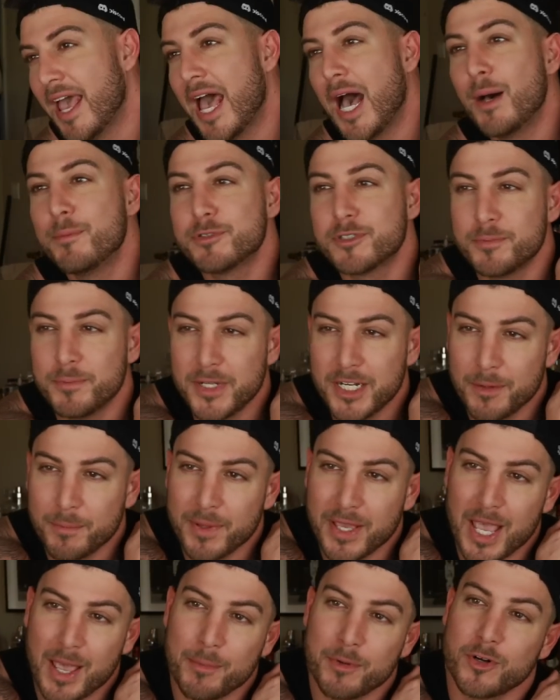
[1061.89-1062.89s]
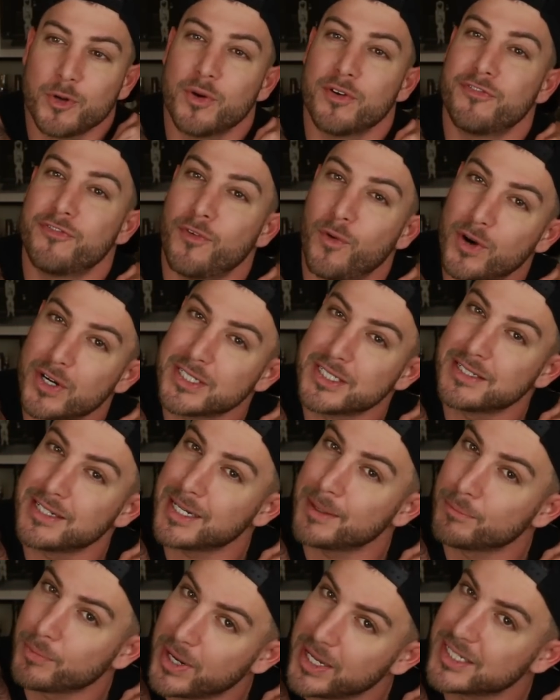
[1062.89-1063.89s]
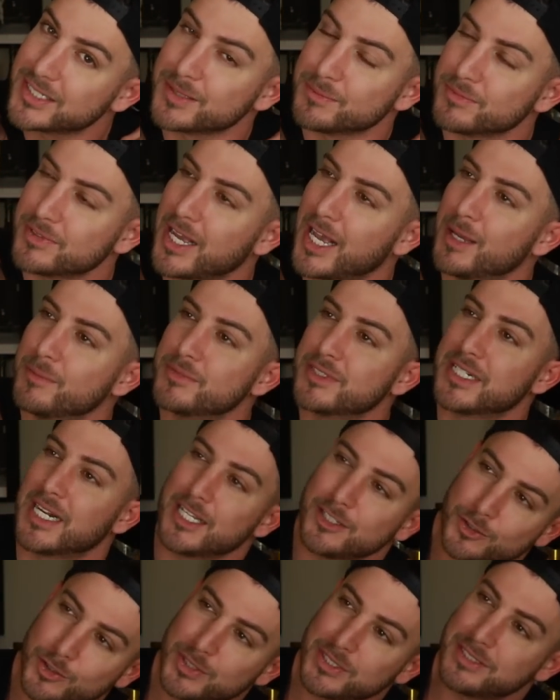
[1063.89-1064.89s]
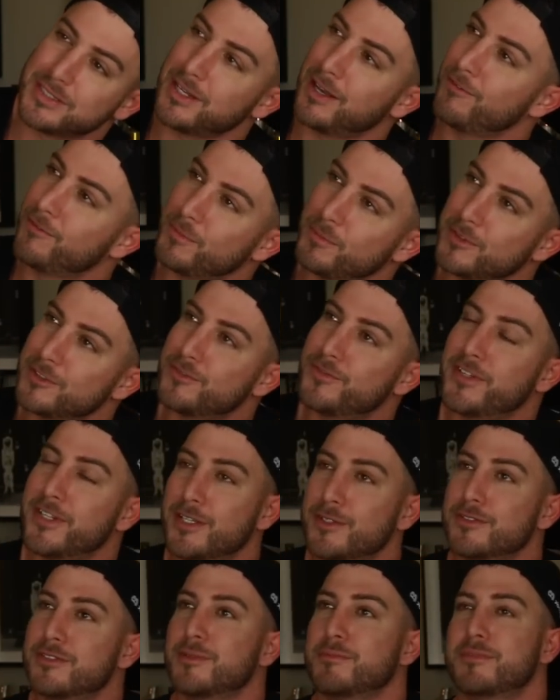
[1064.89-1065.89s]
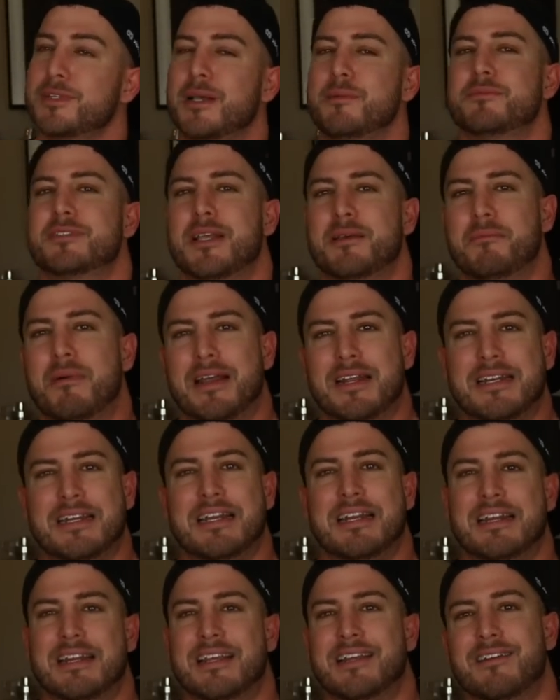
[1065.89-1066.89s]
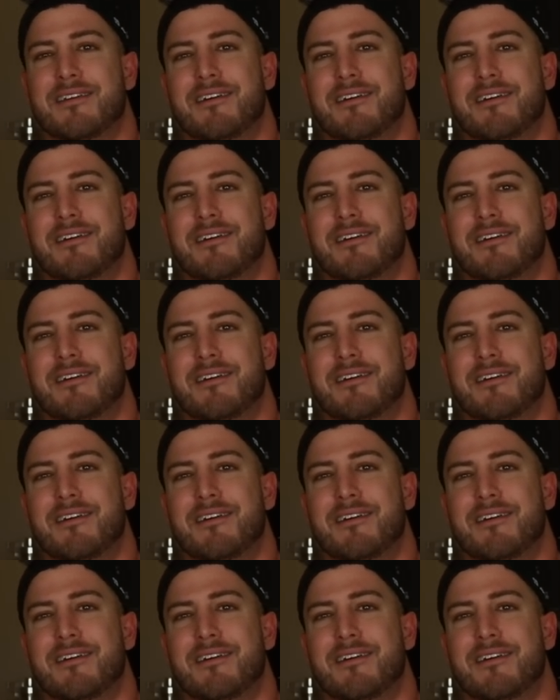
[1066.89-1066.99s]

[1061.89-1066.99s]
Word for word: helps me to be able to afford to take a break sometimes, and as you can tell from this video, sometimes I might need it.